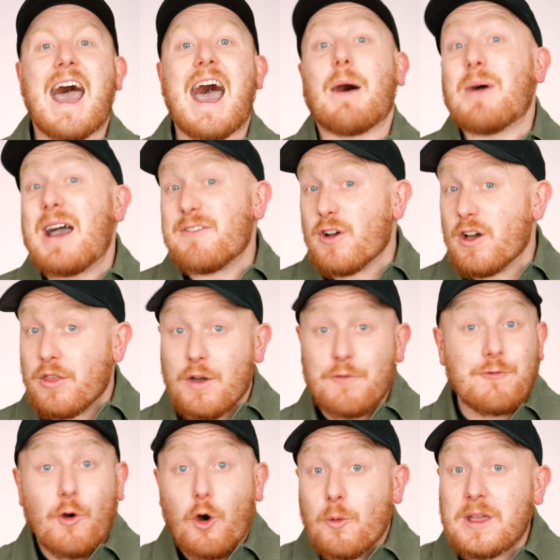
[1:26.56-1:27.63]
However, the
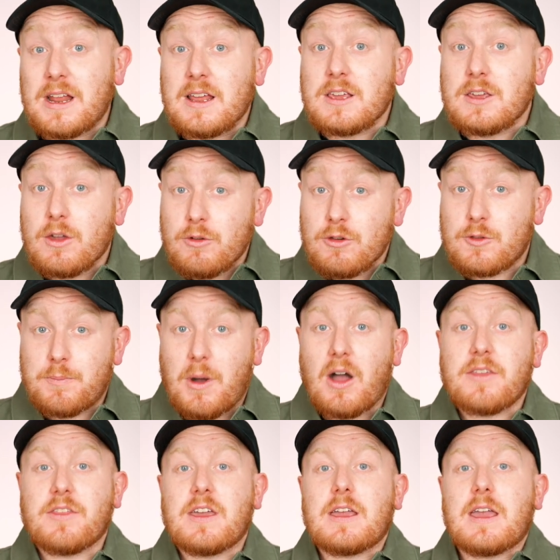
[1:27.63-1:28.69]
formula used by
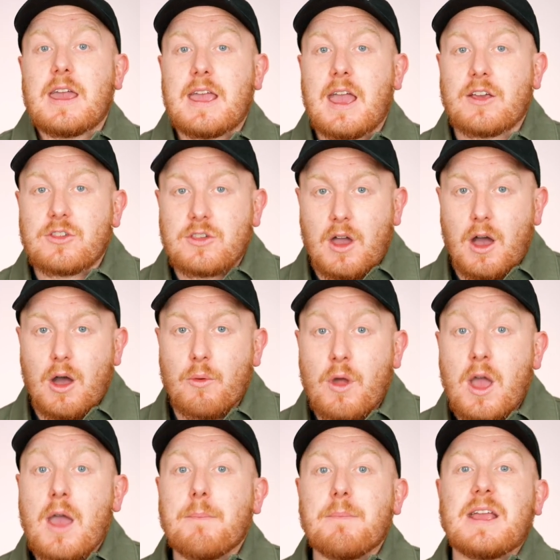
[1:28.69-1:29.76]
the ESO
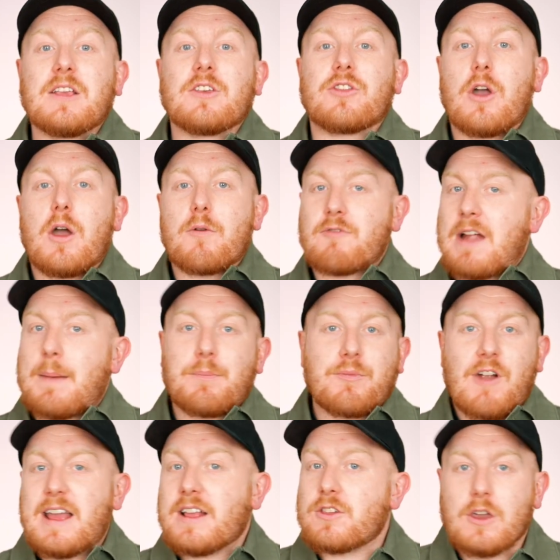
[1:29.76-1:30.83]
means that ramp
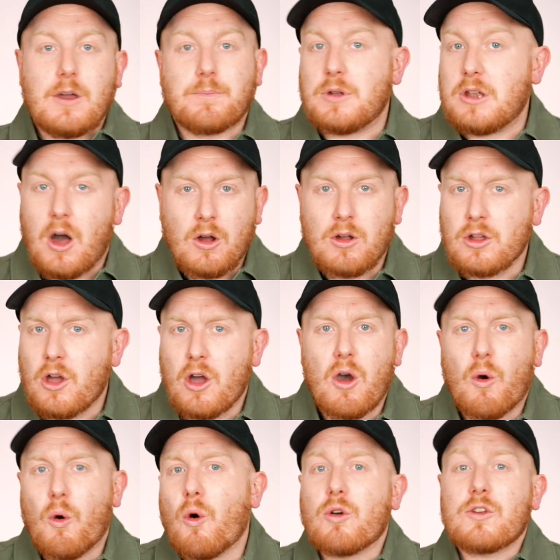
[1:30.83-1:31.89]
rates are longer
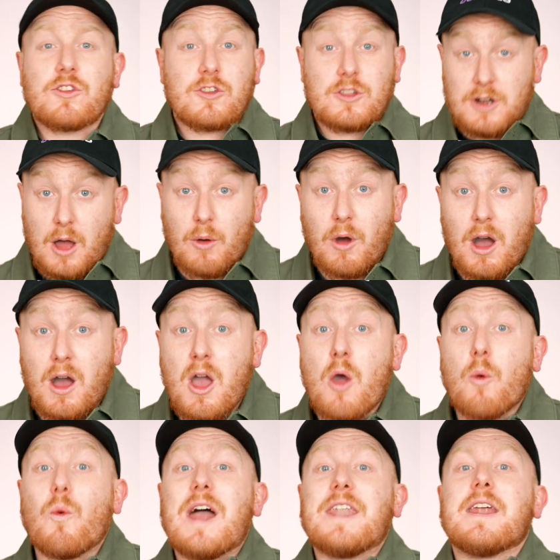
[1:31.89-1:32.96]
or slower
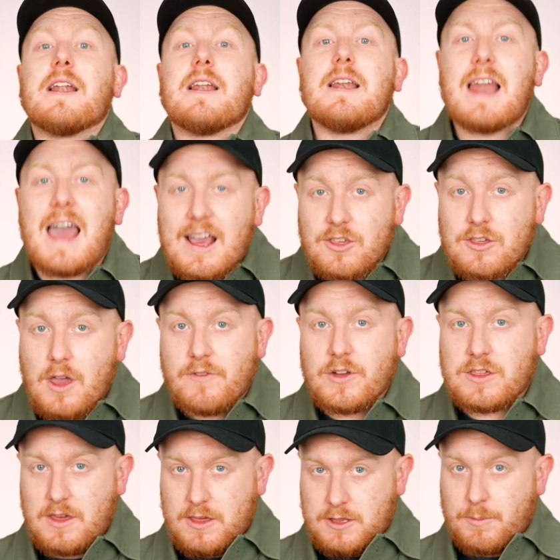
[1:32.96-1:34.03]
when less of a
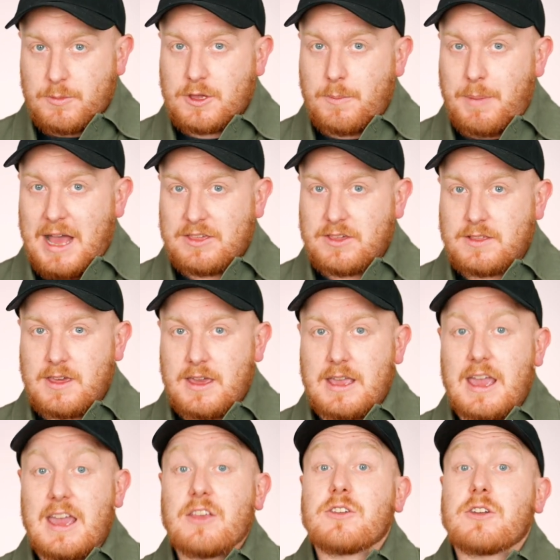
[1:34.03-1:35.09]
system's capacity
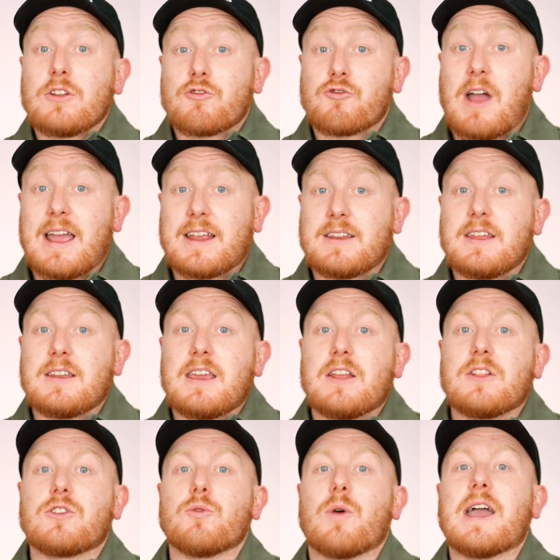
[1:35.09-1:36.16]
is contracted
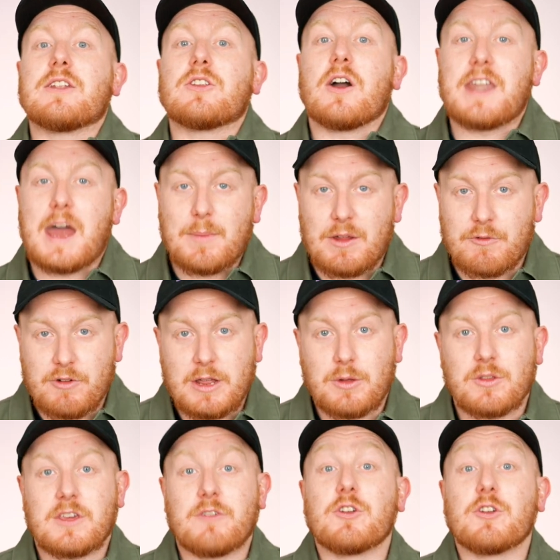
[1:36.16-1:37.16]
into a dynamic frequency